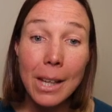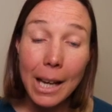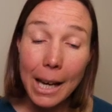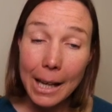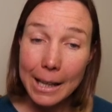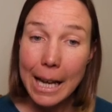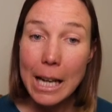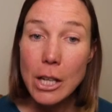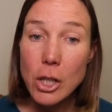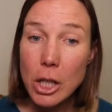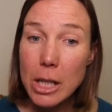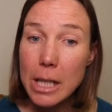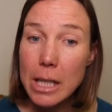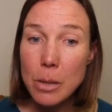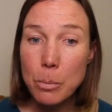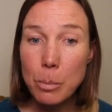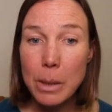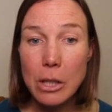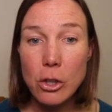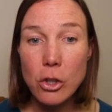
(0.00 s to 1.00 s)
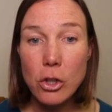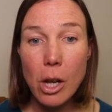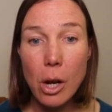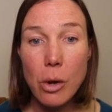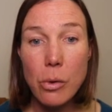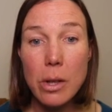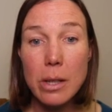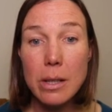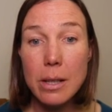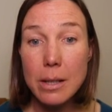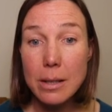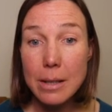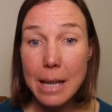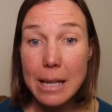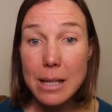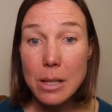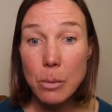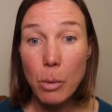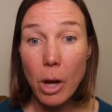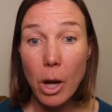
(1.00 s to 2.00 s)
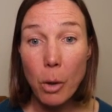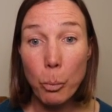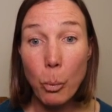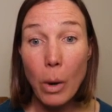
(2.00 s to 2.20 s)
And actually, it's been shown that ezetimibe,